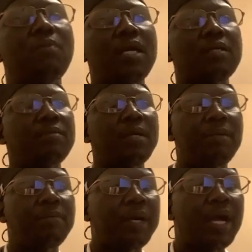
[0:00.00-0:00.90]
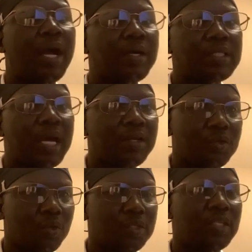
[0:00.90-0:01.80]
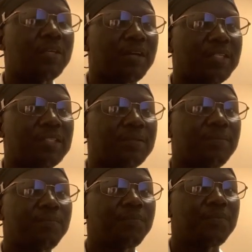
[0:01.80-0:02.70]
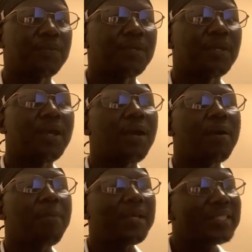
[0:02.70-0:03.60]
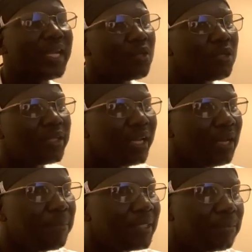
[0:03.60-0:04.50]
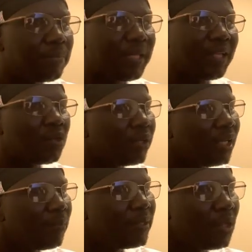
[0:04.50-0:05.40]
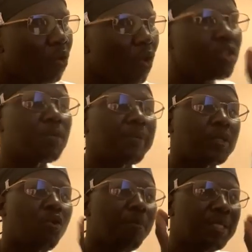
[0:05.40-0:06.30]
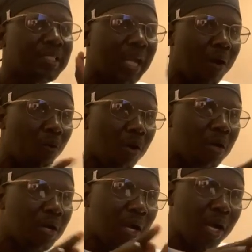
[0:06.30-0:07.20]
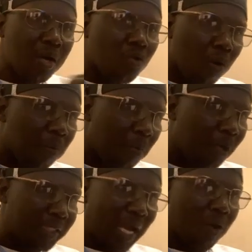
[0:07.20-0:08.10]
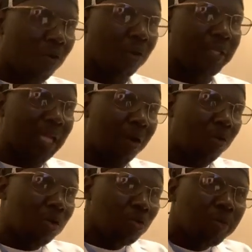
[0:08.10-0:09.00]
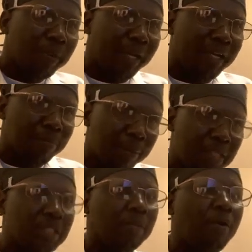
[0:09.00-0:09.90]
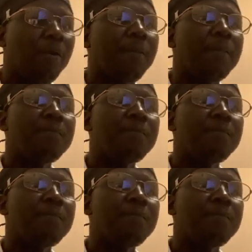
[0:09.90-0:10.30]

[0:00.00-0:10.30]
ba ga ka cha mi jogun jin crazy but that could really be the cause of it ko mi chi na wo kan do mo cha goro treatment de depression mo